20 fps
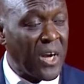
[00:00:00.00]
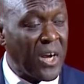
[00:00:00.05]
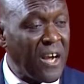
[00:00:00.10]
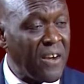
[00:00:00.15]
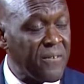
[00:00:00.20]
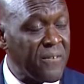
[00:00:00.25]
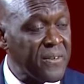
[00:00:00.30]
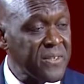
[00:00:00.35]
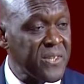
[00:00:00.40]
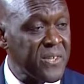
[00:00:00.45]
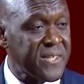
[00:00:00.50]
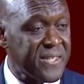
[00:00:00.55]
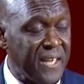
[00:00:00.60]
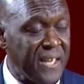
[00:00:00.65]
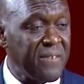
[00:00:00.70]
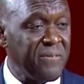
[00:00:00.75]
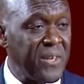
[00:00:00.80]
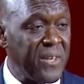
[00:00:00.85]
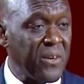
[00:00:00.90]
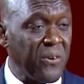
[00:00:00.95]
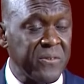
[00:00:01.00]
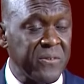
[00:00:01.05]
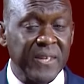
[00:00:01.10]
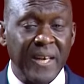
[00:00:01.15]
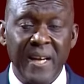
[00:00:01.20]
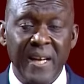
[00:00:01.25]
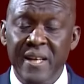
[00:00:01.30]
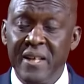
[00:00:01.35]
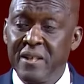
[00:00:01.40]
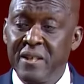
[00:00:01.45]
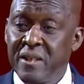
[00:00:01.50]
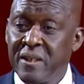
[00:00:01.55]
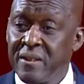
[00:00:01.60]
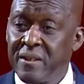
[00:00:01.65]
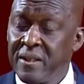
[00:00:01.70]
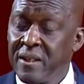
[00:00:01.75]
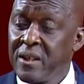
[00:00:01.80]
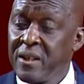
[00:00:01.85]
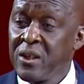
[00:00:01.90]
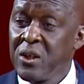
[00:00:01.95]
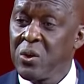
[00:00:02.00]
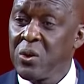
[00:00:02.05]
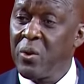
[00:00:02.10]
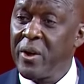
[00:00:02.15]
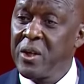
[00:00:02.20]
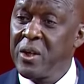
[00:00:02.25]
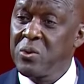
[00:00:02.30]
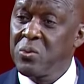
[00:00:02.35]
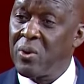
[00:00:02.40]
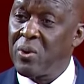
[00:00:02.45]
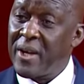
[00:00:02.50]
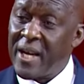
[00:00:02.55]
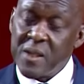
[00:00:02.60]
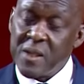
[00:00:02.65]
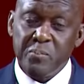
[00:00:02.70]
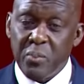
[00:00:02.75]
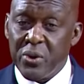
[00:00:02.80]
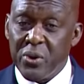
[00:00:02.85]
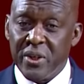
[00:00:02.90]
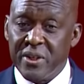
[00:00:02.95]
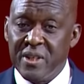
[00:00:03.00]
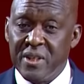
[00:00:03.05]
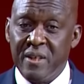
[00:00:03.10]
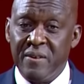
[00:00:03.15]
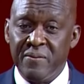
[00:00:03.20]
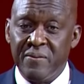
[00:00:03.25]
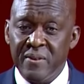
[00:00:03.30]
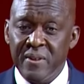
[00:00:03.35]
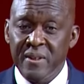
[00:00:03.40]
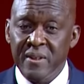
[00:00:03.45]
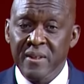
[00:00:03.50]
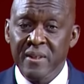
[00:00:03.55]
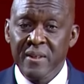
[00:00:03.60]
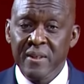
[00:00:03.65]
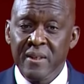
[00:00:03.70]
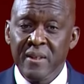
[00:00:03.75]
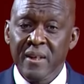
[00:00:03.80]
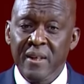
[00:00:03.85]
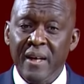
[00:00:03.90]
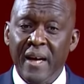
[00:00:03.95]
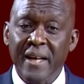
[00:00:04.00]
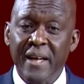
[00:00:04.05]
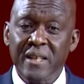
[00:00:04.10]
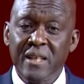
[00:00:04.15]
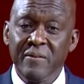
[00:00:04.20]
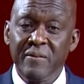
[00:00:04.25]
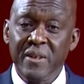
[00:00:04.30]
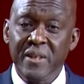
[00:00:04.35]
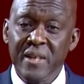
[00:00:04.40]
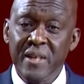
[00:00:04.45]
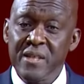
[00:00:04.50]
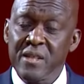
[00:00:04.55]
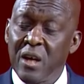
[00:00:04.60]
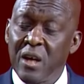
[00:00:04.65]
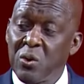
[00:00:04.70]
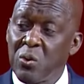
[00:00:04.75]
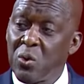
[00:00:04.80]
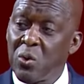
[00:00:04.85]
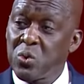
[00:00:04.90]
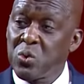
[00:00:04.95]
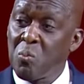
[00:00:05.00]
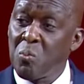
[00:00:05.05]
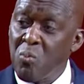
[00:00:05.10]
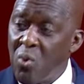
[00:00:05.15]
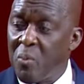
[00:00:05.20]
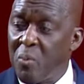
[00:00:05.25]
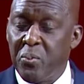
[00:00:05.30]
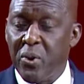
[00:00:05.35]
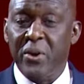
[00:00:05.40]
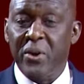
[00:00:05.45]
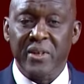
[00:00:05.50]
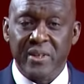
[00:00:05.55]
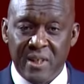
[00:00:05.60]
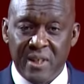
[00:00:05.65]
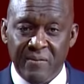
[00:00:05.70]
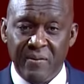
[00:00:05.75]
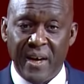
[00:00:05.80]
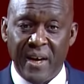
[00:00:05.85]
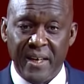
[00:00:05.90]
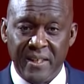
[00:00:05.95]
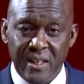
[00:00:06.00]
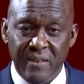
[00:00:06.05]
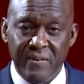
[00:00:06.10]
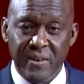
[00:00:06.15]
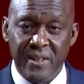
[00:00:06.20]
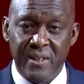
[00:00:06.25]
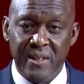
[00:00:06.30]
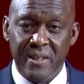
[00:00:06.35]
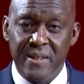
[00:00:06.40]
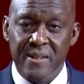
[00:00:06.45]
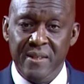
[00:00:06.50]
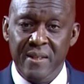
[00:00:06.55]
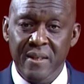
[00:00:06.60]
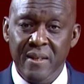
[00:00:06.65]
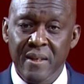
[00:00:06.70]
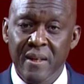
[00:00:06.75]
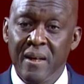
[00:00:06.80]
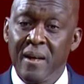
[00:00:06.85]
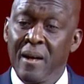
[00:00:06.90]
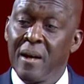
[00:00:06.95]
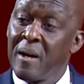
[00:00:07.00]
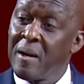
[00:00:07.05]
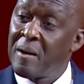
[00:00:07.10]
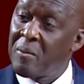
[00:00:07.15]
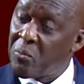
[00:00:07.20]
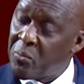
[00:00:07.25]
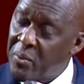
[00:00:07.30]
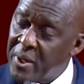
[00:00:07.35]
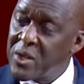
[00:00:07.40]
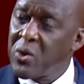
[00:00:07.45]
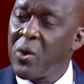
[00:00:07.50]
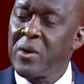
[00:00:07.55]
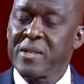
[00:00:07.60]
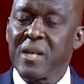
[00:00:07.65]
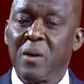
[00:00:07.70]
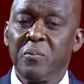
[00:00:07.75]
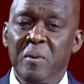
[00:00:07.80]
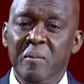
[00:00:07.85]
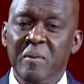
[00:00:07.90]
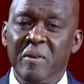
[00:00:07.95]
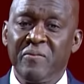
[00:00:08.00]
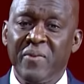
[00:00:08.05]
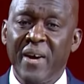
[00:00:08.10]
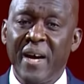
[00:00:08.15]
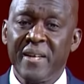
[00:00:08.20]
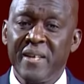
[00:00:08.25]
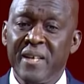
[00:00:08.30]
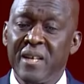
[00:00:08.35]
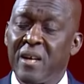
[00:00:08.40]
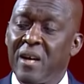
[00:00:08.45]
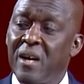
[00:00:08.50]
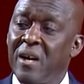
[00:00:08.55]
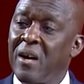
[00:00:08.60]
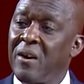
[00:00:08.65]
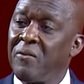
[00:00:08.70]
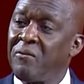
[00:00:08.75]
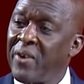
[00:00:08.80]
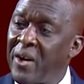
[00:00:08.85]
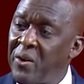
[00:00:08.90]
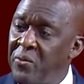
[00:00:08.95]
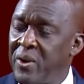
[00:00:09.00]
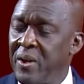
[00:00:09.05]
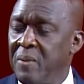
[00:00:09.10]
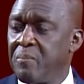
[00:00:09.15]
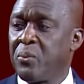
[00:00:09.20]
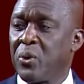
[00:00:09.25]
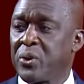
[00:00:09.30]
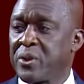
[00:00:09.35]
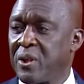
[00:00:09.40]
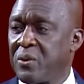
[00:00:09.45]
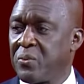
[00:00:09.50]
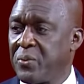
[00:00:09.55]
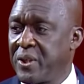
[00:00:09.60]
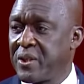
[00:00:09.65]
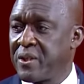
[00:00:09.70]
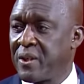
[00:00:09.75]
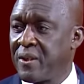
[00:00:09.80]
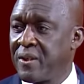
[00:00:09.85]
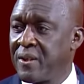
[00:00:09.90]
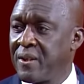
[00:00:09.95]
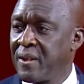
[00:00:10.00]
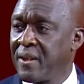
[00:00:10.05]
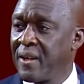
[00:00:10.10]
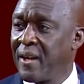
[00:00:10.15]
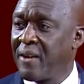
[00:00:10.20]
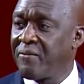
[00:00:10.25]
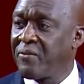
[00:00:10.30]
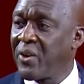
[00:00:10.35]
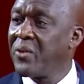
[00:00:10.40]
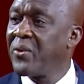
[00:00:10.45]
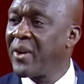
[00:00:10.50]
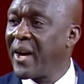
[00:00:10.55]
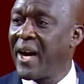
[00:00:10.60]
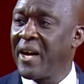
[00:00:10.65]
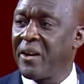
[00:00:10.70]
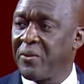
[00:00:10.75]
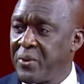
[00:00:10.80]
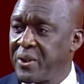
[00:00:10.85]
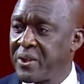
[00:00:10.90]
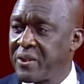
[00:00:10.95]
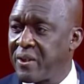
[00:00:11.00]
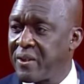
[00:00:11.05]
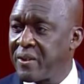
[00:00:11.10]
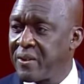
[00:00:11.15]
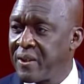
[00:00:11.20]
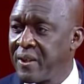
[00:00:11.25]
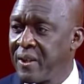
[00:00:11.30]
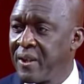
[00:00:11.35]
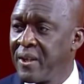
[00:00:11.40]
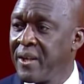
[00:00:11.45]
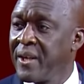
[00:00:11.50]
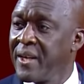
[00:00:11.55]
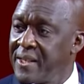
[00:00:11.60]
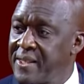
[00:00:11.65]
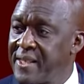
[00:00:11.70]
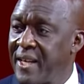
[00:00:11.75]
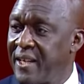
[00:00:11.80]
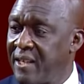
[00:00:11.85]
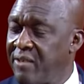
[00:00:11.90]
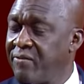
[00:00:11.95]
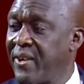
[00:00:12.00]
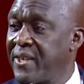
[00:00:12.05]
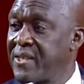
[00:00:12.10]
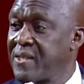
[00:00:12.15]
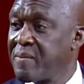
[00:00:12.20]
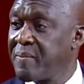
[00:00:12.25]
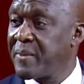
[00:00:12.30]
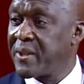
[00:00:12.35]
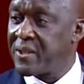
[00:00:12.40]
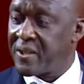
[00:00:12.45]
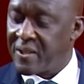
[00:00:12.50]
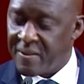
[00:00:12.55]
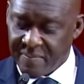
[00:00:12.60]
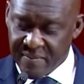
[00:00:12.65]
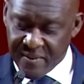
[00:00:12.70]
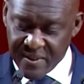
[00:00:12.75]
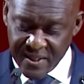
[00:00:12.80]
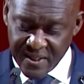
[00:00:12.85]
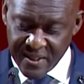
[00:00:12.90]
to have the saving of the elite going to less productive activities and go to more productive activities, because they will be finding a very important return and very high return in their investment.